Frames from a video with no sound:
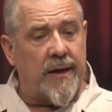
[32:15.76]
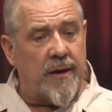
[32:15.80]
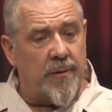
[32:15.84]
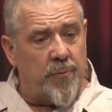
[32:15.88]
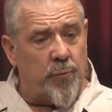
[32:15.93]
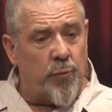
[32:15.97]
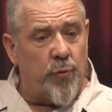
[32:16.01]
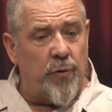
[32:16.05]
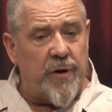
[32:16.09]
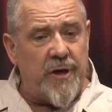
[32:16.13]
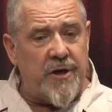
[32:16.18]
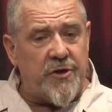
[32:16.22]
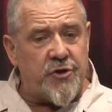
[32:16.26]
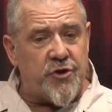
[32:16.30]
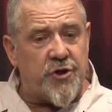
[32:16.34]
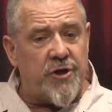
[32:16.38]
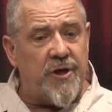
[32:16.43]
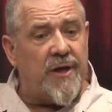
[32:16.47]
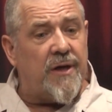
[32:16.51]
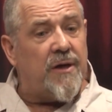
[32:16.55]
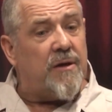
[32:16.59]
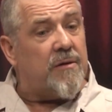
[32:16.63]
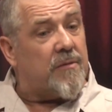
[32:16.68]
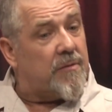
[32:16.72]
am
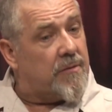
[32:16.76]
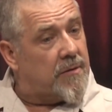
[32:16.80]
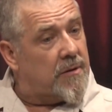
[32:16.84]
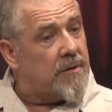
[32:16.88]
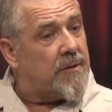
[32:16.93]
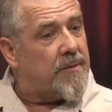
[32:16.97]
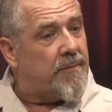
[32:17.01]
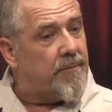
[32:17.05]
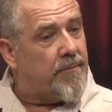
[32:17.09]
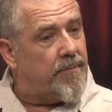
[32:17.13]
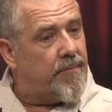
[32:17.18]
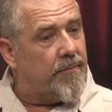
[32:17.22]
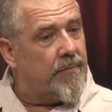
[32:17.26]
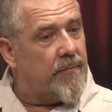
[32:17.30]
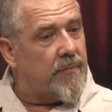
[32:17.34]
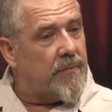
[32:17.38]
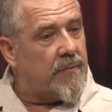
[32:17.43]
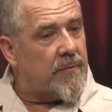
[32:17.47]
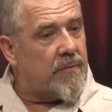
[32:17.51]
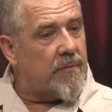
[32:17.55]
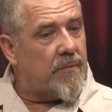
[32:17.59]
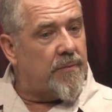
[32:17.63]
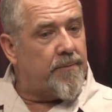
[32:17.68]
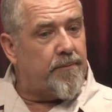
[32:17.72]
reaching,
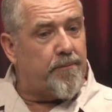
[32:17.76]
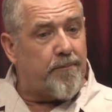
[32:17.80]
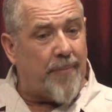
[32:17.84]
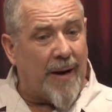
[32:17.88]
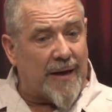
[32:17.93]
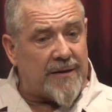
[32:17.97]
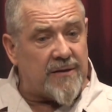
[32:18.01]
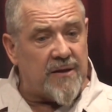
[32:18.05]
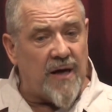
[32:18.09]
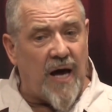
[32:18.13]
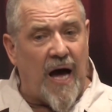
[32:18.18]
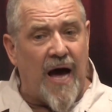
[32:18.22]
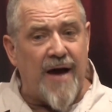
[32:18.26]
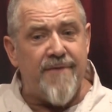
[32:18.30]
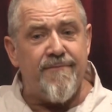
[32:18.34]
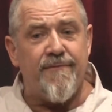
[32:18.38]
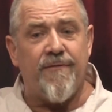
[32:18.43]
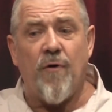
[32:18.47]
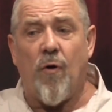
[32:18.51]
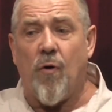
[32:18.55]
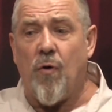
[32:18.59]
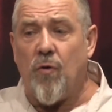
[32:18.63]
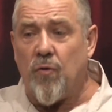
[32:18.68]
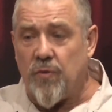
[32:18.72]
but I
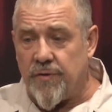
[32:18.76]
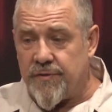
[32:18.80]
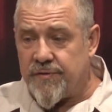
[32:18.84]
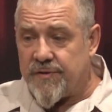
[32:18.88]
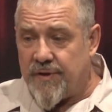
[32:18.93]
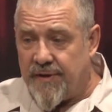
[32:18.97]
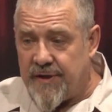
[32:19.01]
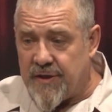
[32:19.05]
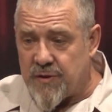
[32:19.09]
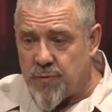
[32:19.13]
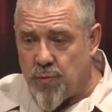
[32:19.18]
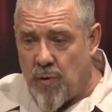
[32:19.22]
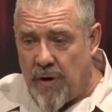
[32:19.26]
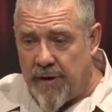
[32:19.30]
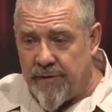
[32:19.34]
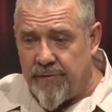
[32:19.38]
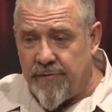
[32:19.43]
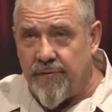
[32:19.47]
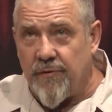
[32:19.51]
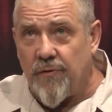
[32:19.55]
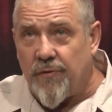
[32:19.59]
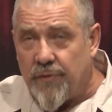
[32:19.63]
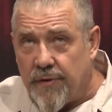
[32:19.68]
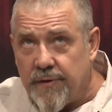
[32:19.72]
fall. So that's one
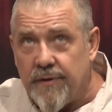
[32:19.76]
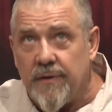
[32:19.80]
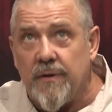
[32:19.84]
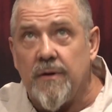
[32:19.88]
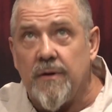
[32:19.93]
thought.